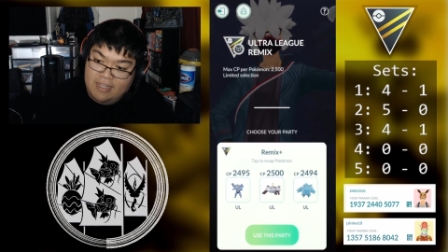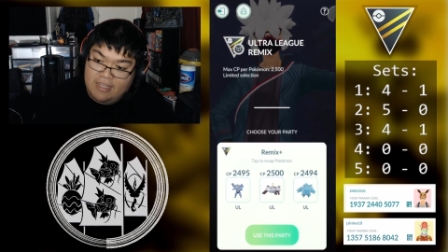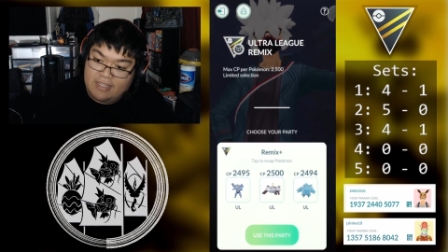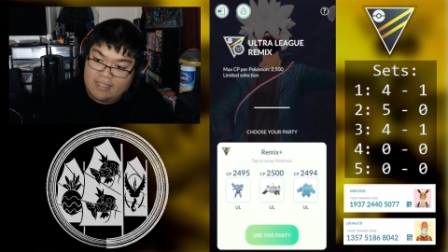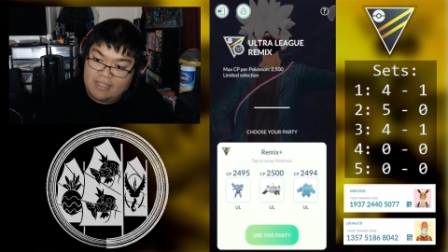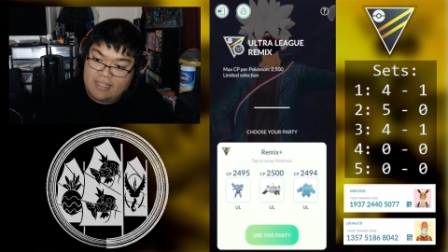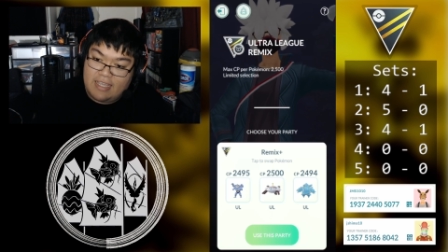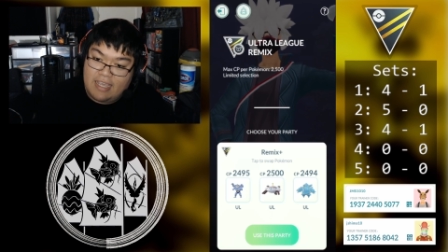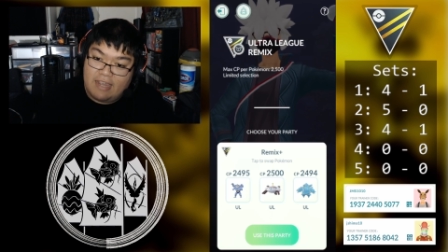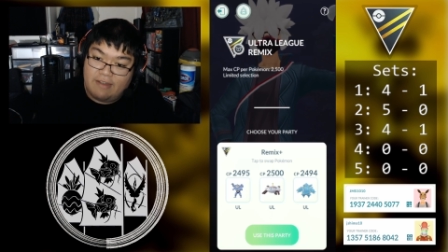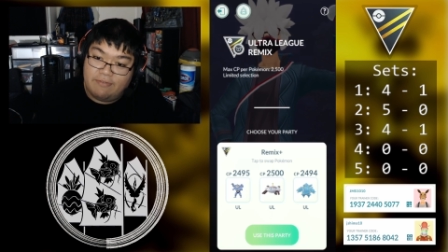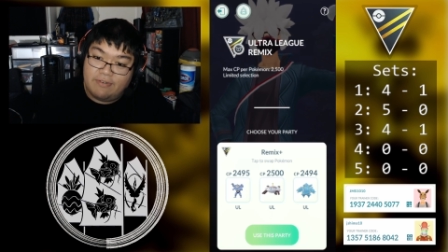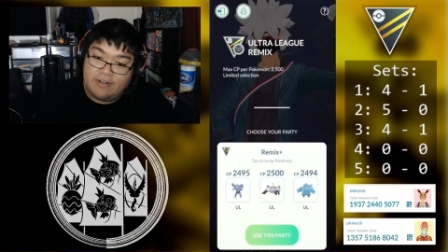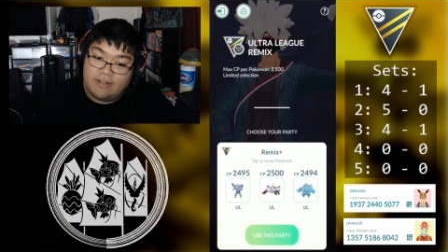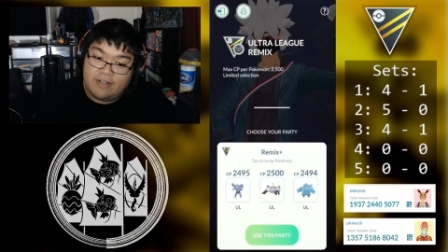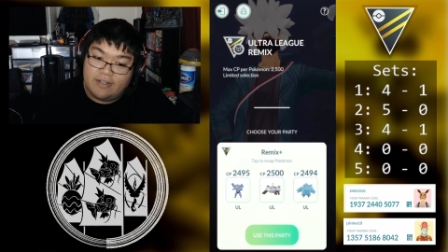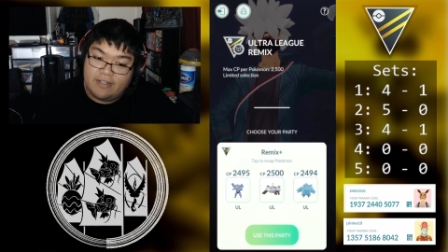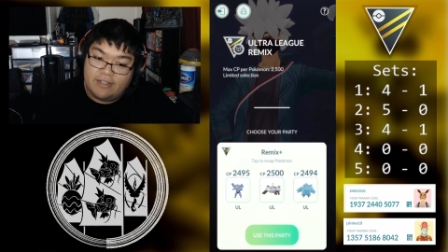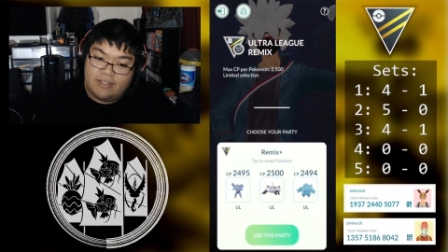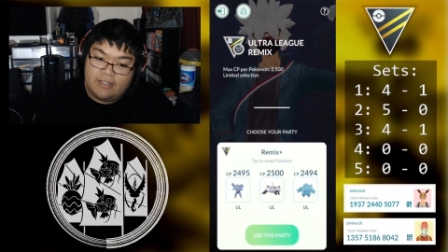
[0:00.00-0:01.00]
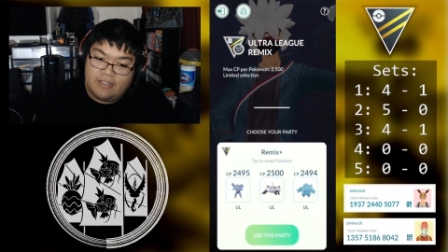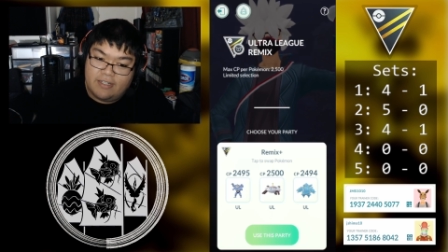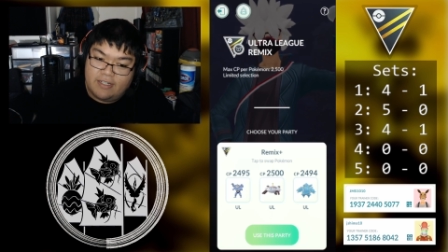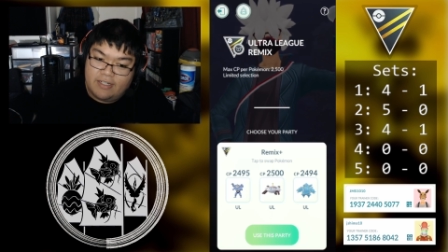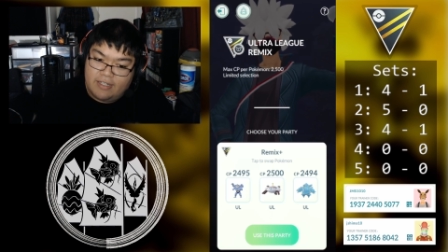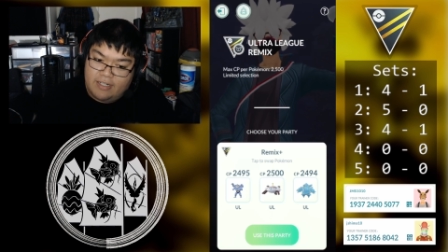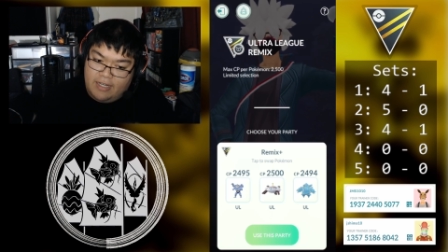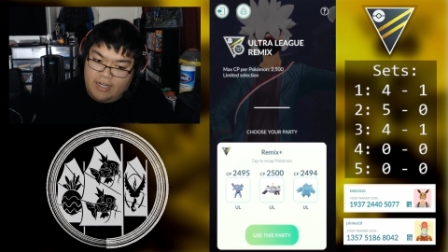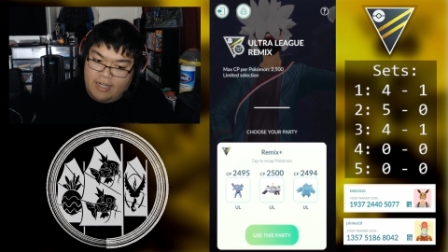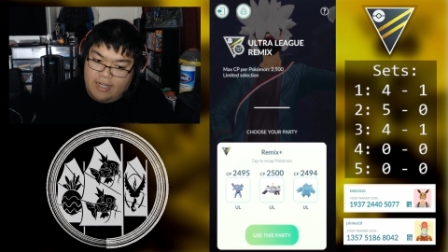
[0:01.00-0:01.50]
the ever
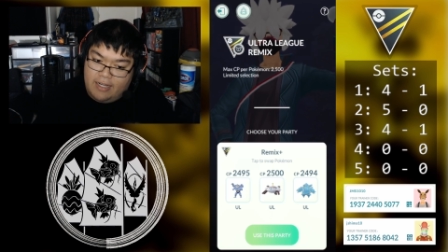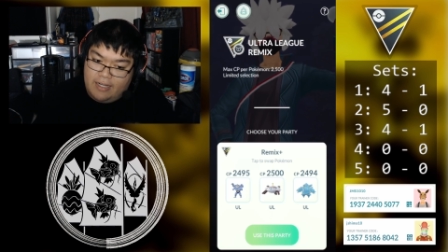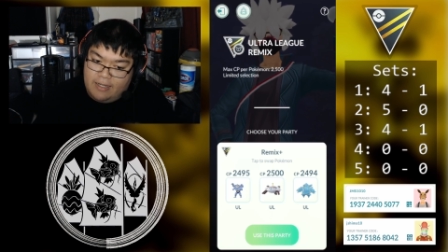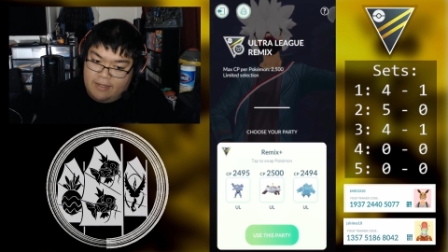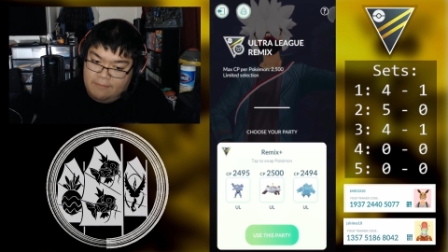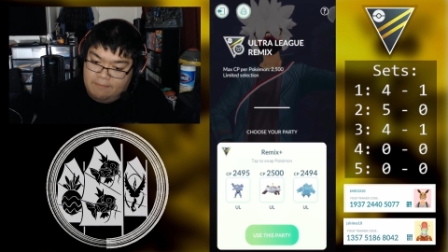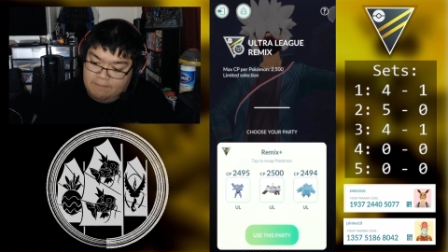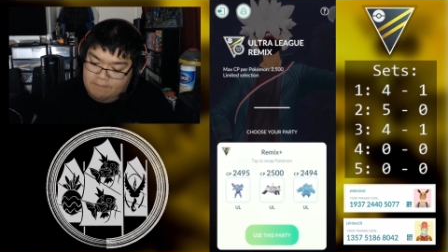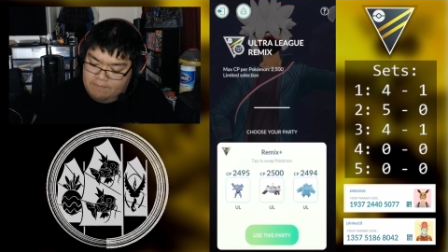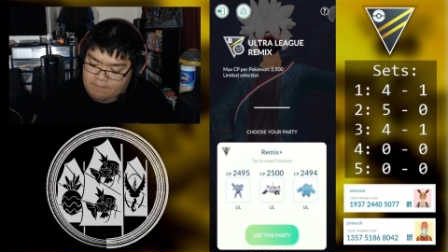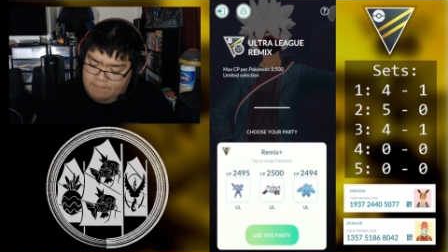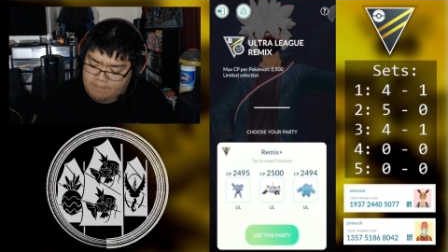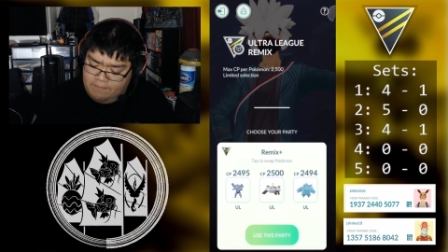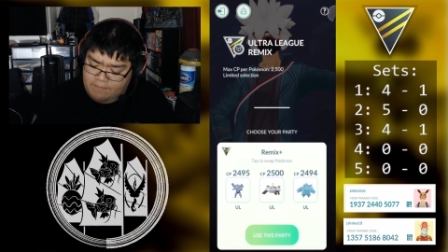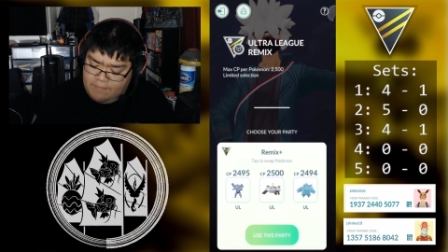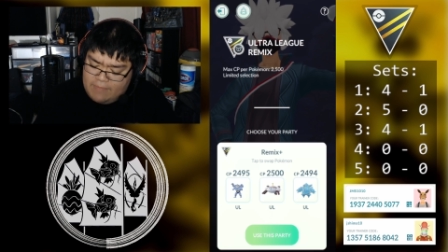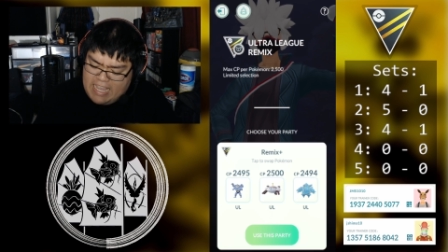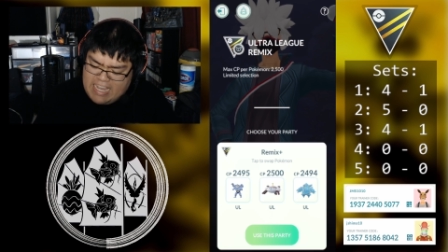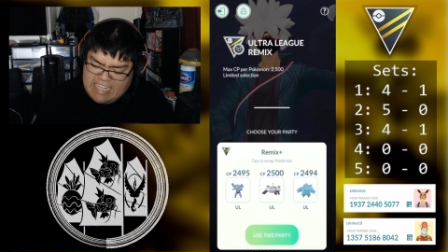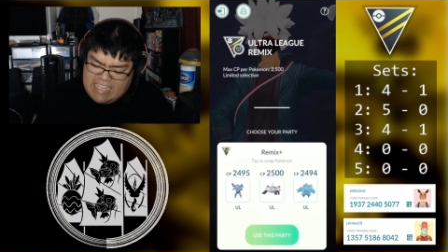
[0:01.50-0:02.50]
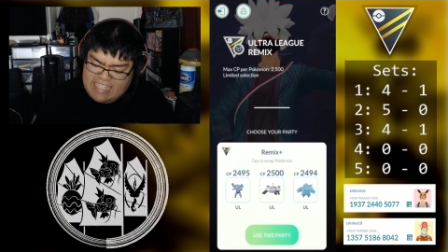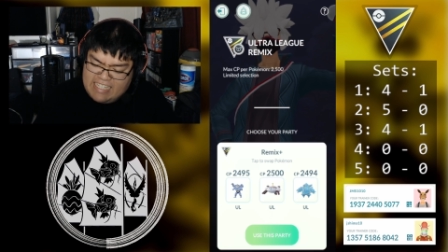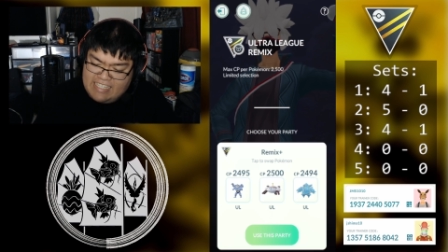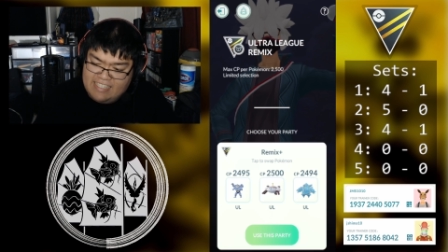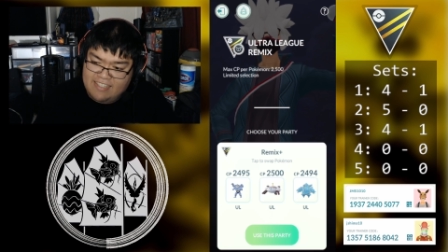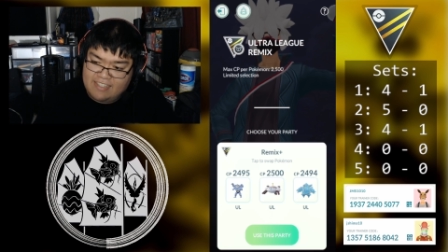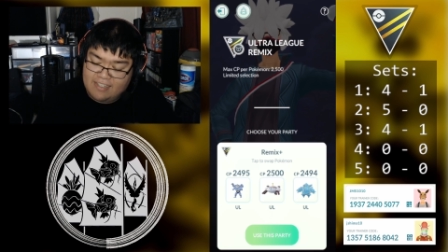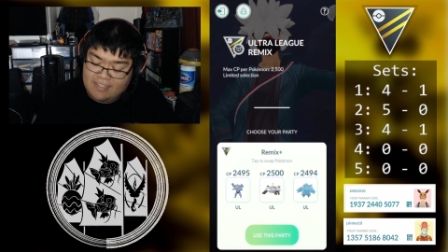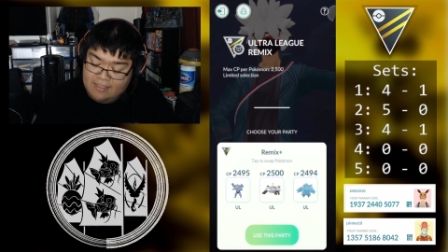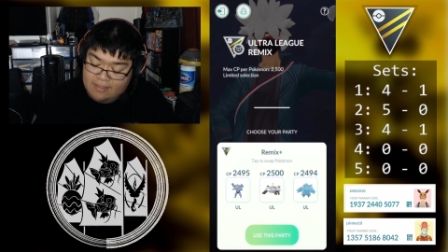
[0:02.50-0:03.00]
um,
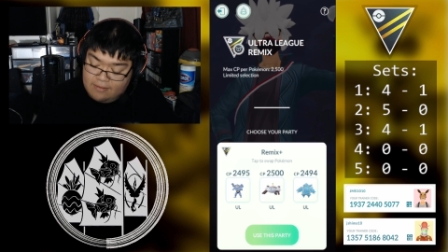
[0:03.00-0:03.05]
existent,